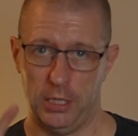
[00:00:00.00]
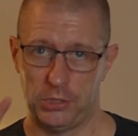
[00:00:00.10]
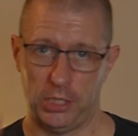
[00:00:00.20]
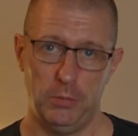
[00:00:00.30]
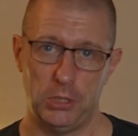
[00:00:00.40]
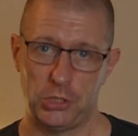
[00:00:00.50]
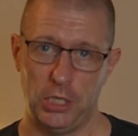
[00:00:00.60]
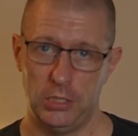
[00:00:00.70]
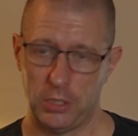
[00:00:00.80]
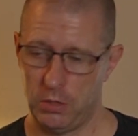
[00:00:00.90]
assignment
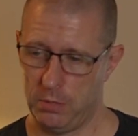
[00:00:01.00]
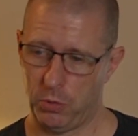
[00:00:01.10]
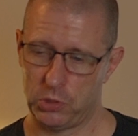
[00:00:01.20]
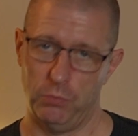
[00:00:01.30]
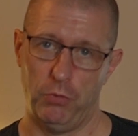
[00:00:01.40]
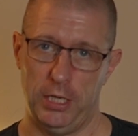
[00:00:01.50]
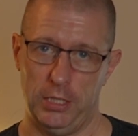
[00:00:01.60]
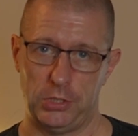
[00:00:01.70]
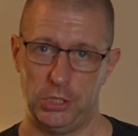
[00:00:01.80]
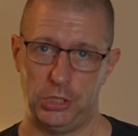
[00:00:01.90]
screen down at the bottom right
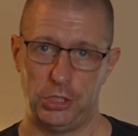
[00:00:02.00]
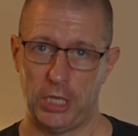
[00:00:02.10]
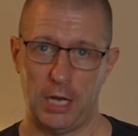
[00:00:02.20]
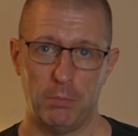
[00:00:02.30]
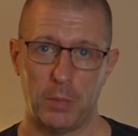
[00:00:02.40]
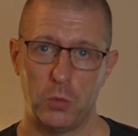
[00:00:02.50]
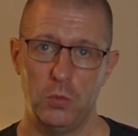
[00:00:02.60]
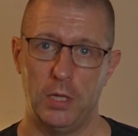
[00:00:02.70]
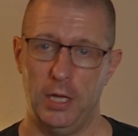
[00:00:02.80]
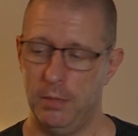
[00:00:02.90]
is the chat
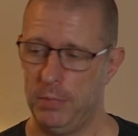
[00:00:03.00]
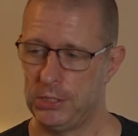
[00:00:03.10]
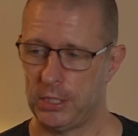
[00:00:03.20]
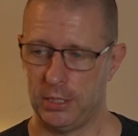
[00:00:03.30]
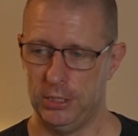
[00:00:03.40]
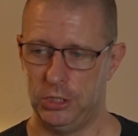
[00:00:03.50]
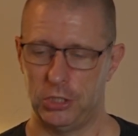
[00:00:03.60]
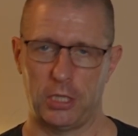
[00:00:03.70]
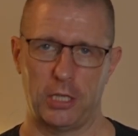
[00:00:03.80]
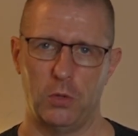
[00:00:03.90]
bubble. Basically you
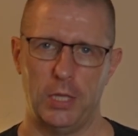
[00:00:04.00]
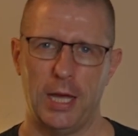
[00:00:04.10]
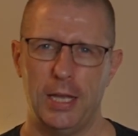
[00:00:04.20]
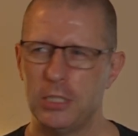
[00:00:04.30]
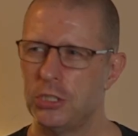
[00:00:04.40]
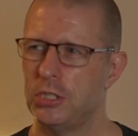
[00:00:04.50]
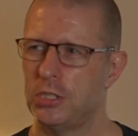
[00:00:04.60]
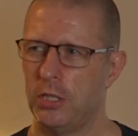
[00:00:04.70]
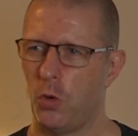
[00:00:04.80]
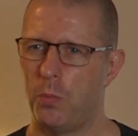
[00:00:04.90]
just click on that, and this is
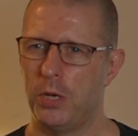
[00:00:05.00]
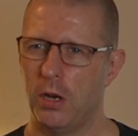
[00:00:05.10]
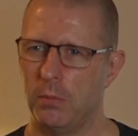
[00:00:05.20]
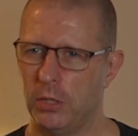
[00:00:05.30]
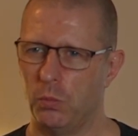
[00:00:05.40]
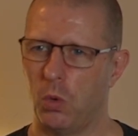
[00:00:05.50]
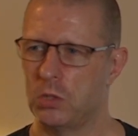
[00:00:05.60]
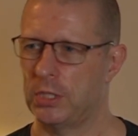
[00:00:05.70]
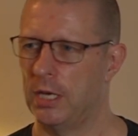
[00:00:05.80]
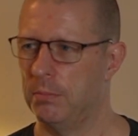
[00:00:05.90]
just like opening up like
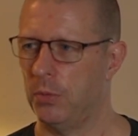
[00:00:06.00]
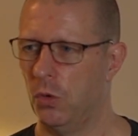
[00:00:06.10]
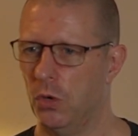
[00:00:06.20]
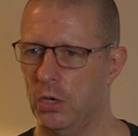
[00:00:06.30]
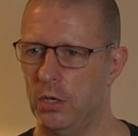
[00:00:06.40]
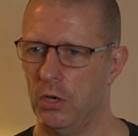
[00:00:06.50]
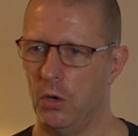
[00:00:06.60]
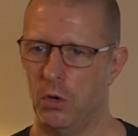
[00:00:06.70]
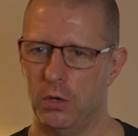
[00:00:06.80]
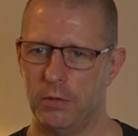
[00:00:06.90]
WhatsApp
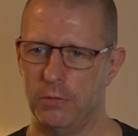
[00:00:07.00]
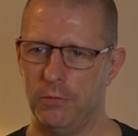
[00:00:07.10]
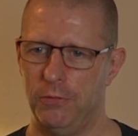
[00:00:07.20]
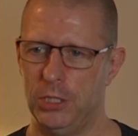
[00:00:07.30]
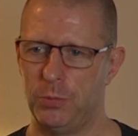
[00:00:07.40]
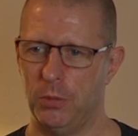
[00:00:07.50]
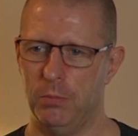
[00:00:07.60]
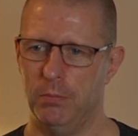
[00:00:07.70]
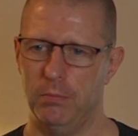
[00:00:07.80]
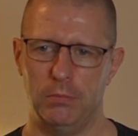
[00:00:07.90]
or
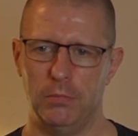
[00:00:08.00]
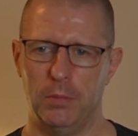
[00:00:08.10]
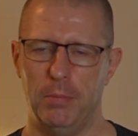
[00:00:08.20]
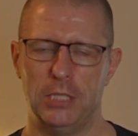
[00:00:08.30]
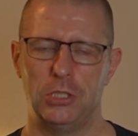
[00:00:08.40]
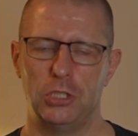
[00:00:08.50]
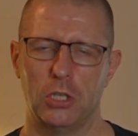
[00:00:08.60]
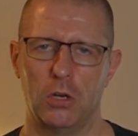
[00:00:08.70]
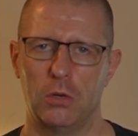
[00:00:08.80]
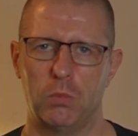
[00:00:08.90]
Facebook
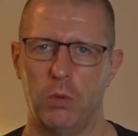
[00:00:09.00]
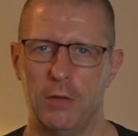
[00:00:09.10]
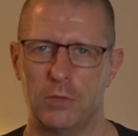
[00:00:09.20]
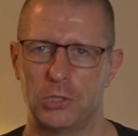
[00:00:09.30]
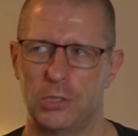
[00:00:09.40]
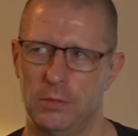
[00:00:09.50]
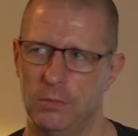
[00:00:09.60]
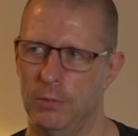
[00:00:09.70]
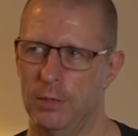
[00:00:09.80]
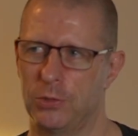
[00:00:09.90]
Messenger or whatever's
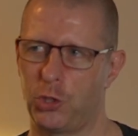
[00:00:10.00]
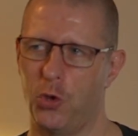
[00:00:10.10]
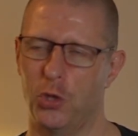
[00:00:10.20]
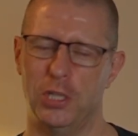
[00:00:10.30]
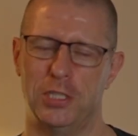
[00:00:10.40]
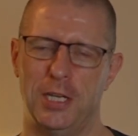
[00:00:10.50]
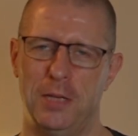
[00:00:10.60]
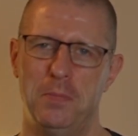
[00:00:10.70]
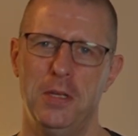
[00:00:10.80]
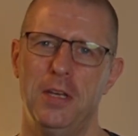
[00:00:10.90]
cool at the
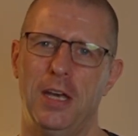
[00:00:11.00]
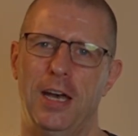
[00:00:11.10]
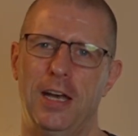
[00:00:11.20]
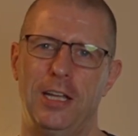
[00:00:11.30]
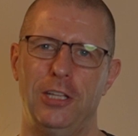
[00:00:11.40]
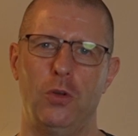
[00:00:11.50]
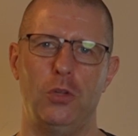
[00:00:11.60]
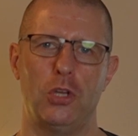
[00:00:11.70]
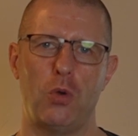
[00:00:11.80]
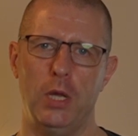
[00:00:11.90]
time.
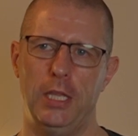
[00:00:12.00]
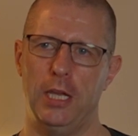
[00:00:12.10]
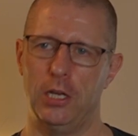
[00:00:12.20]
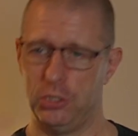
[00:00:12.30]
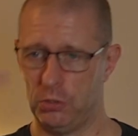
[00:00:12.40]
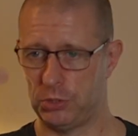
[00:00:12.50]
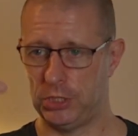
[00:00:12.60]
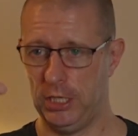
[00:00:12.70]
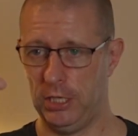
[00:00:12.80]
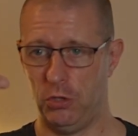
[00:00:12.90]
You go in there, you'll
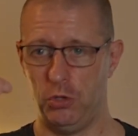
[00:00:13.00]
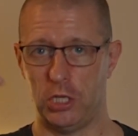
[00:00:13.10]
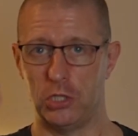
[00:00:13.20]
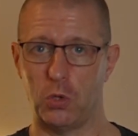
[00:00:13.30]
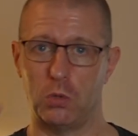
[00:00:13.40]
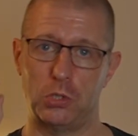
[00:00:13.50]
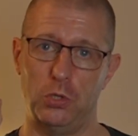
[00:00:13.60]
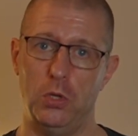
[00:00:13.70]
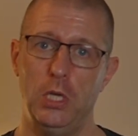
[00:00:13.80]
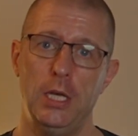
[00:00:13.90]
see who you can talk
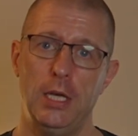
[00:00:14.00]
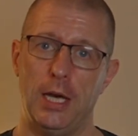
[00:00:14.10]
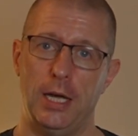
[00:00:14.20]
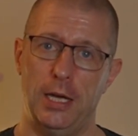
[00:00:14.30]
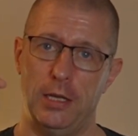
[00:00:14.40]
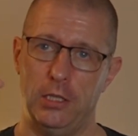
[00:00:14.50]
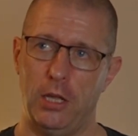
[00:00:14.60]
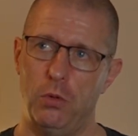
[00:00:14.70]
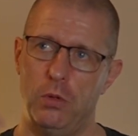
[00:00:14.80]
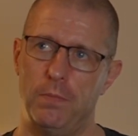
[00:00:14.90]
to. Now